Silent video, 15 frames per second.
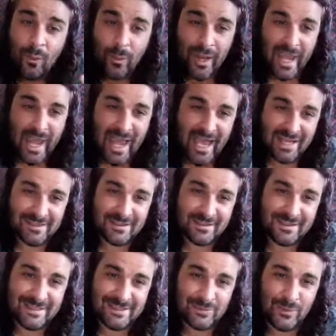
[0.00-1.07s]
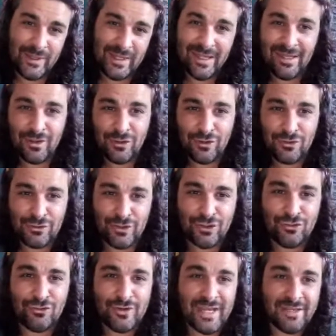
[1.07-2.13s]
We had this week the
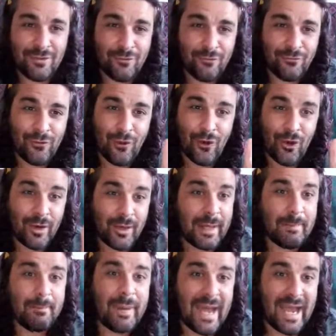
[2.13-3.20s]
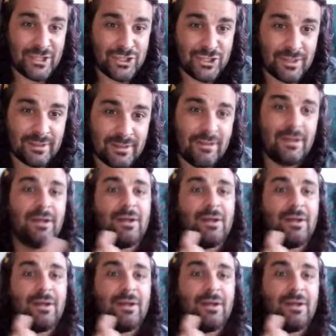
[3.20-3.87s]
grid for compassion,